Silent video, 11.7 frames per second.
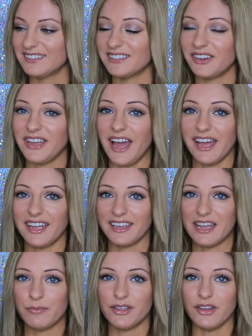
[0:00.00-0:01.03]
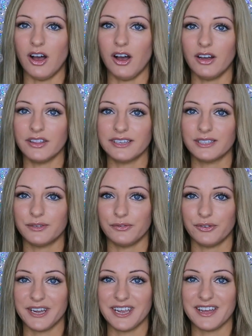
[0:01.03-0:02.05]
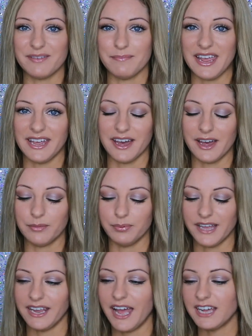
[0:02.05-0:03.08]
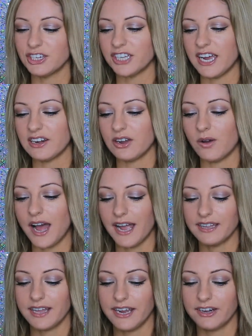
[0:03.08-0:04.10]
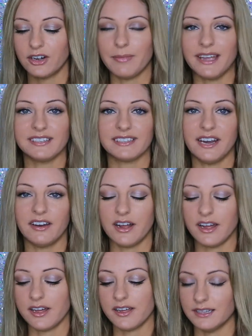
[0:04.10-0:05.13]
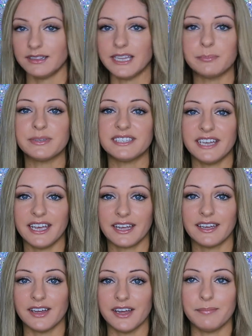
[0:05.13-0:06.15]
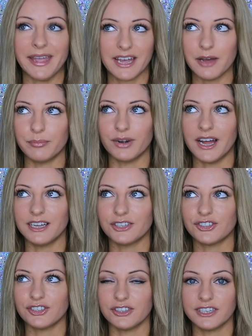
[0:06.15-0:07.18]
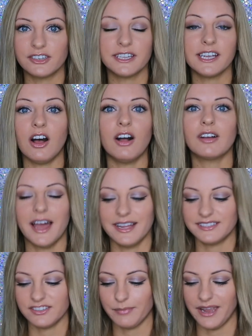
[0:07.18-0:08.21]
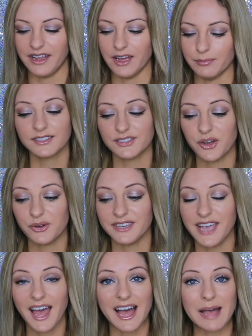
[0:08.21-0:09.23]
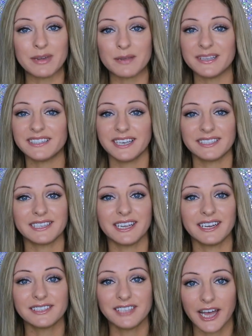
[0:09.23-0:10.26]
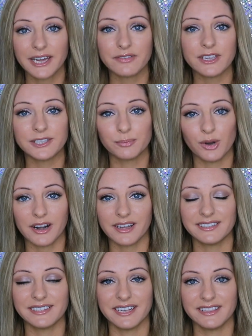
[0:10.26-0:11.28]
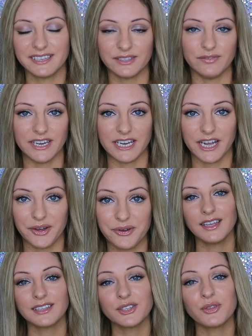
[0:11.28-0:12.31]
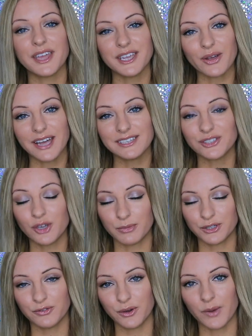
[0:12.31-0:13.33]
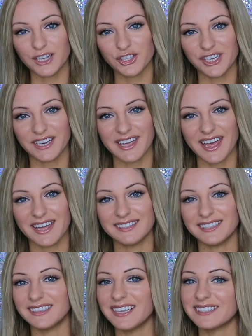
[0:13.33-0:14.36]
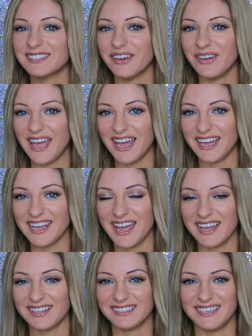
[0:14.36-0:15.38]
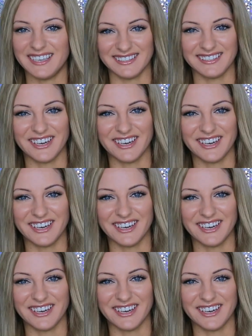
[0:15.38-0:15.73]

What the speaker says: So yeah, it came with all this free makeup like eyeshadow, eyeliner, mascara, lipstick, a makeup brush, literally all kinds of makeup. So yeah, I'm going to be testing a ton of these products in this video. So thank you guys so much for watching, and let's go ahead and get